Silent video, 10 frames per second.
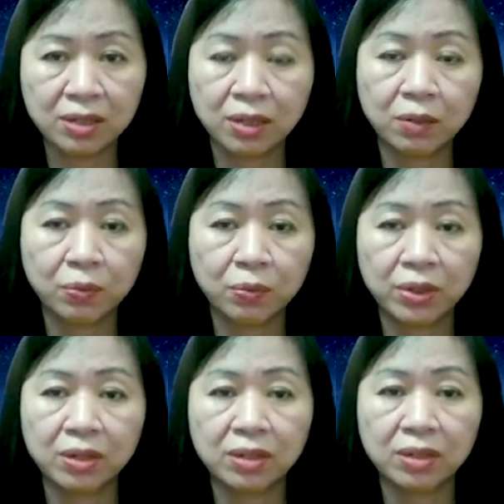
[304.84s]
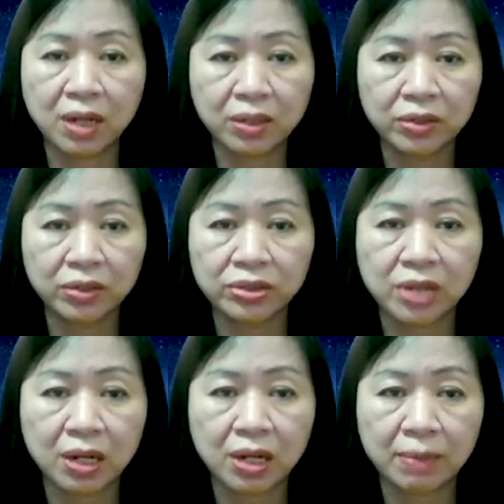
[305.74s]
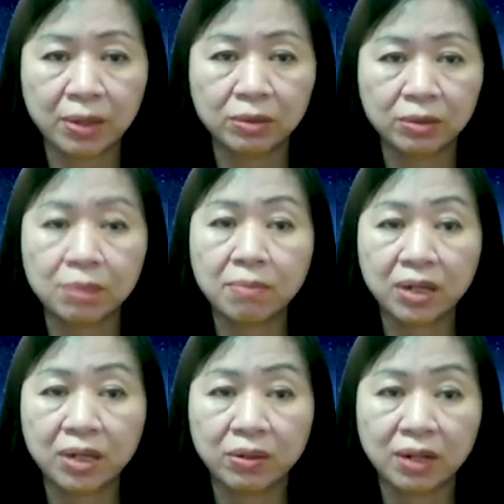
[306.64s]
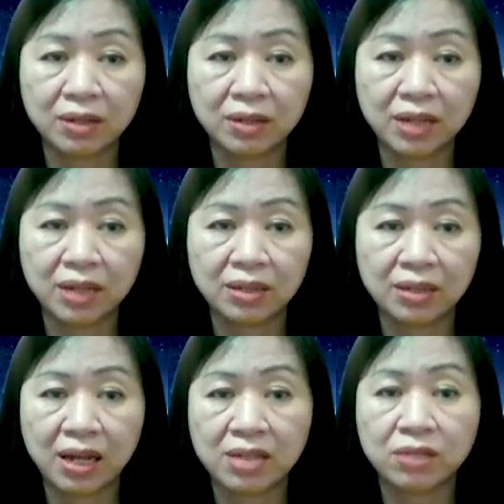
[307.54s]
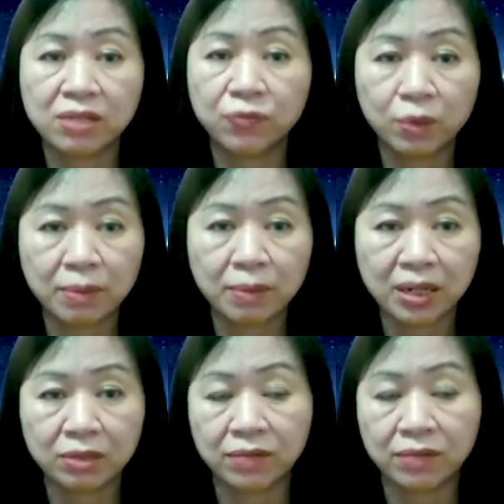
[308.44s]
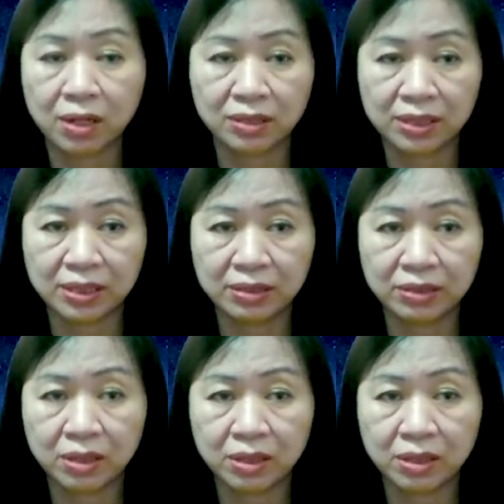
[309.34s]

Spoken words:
we're not going to talk about microcontent as a format of content.